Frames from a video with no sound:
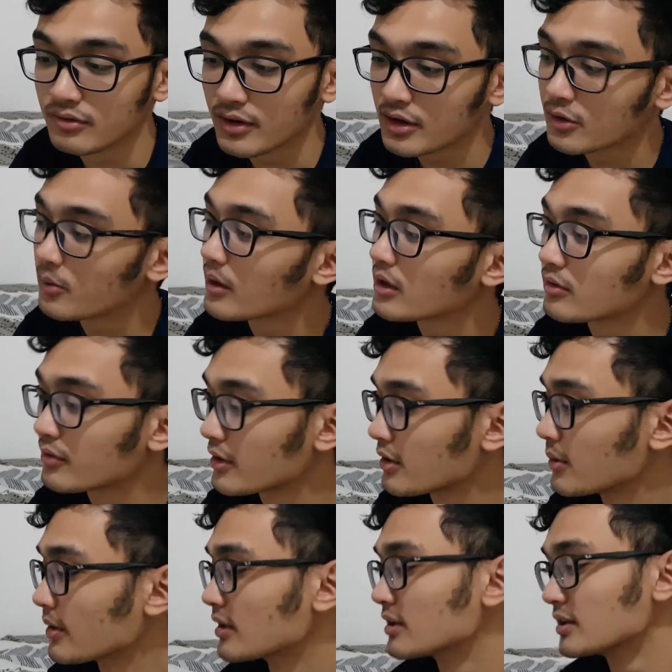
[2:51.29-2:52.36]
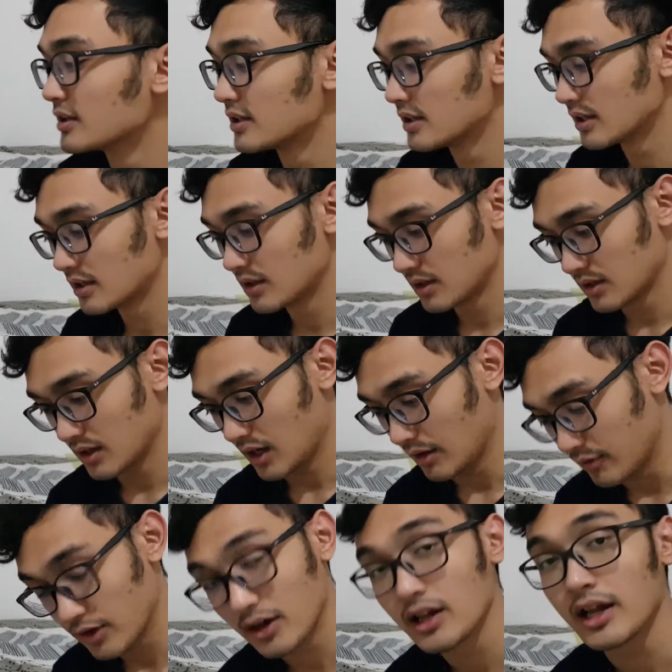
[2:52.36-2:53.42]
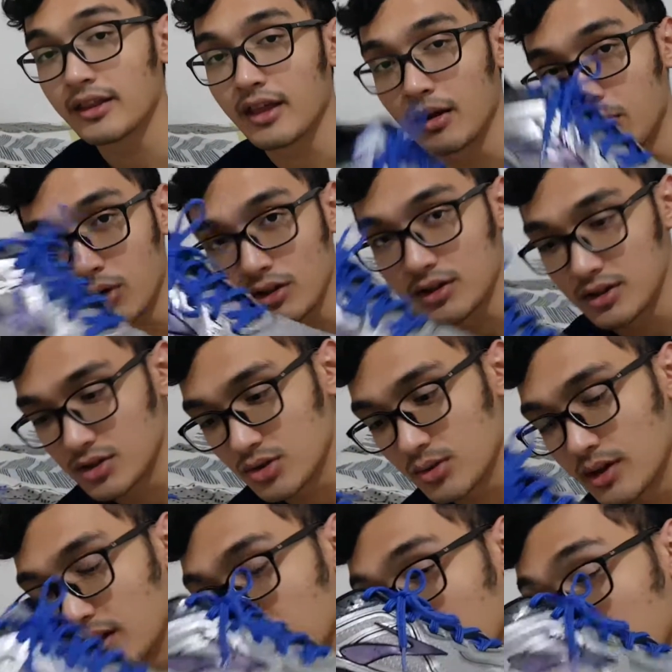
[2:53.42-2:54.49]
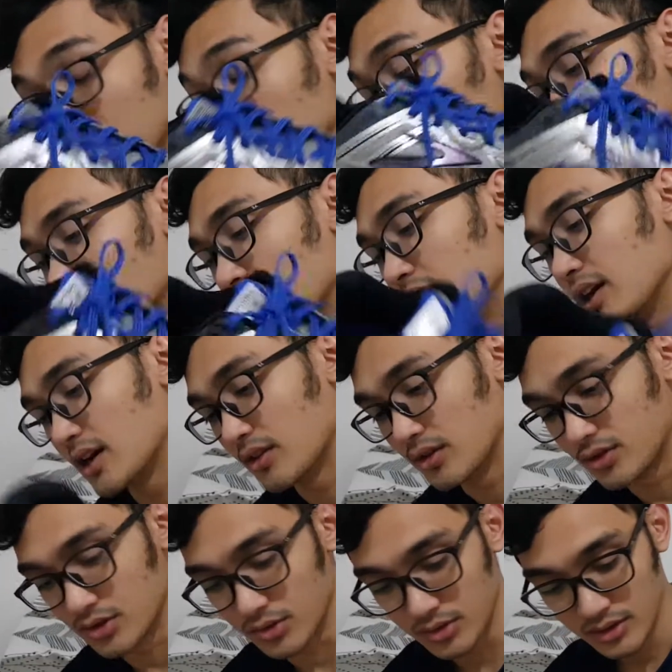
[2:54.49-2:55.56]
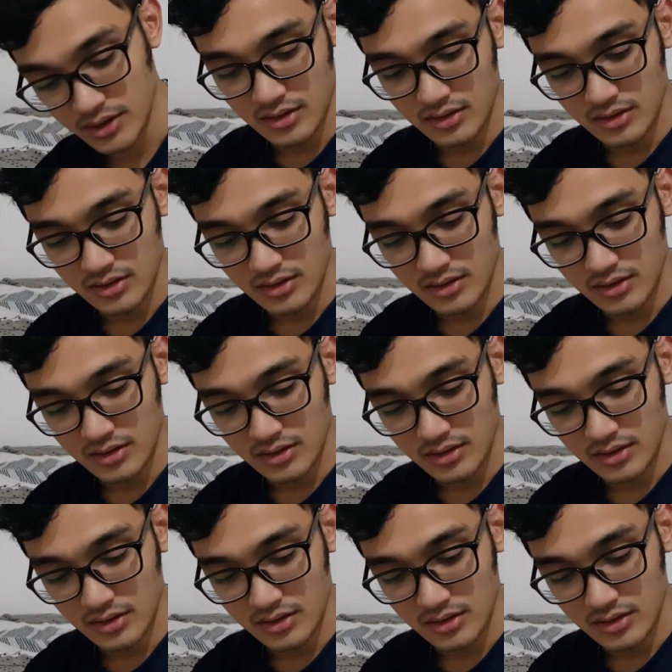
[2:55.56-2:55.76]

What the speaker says: I'm very glad that I brought this shoe and it didn't bring any other shoe.